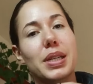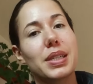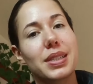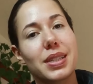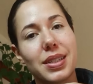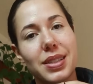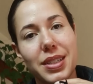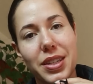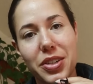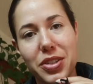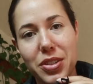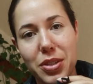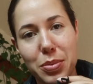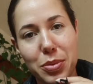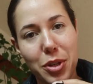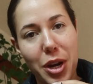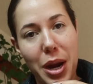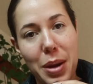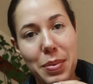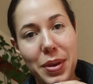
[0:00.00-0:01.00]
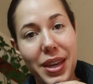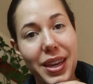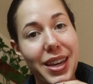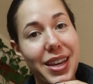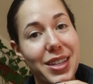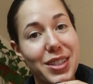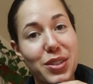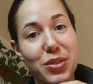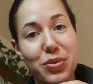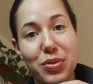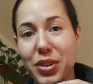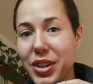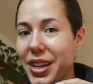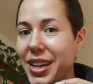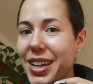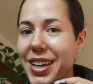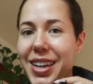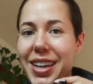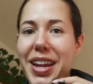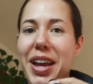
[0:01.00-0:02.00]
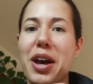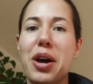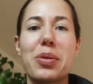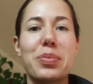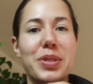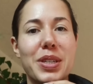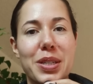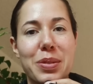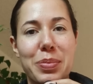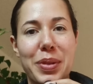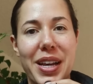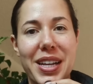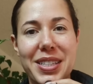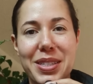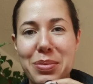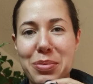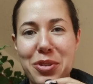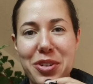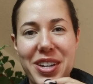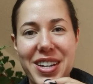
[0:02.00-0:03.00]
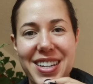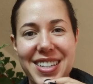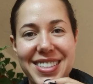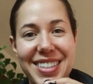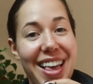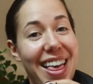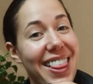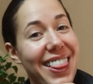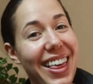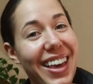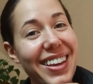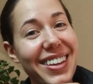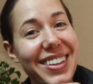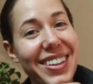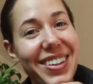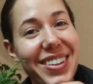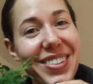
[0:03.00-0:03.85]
Please consider subscribing. It's free and it helps us plant some trees. Thank